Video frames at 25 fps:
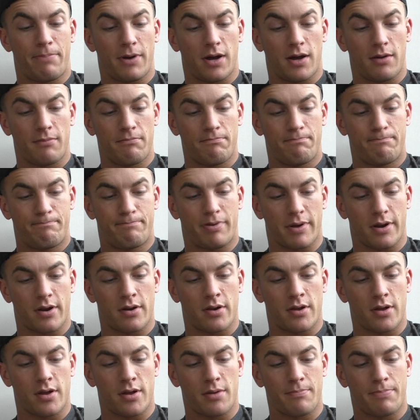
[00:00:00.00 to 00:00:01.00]
boom,
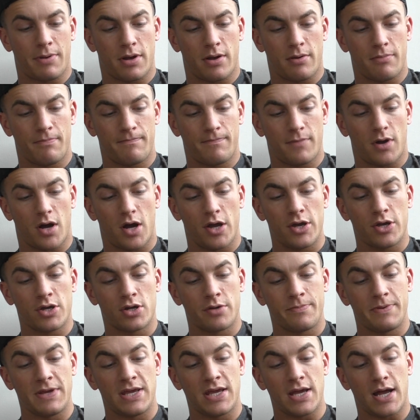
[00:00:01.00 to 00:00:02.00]
boom, boom. Are you going
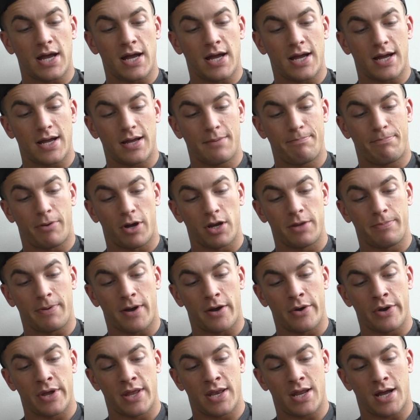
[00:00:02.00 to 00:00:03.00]
to be at Body
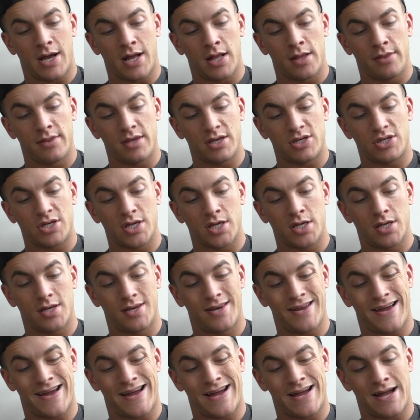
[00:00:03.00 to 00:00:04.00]
Power in Ireland this year?
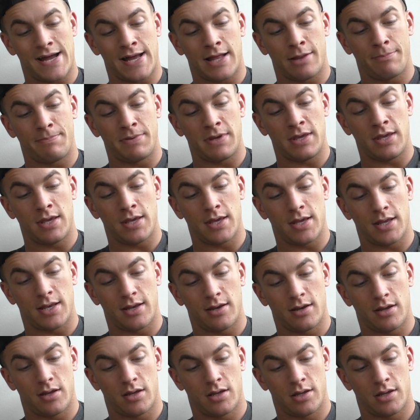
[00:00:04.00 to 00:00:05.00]
Nah, I'll be in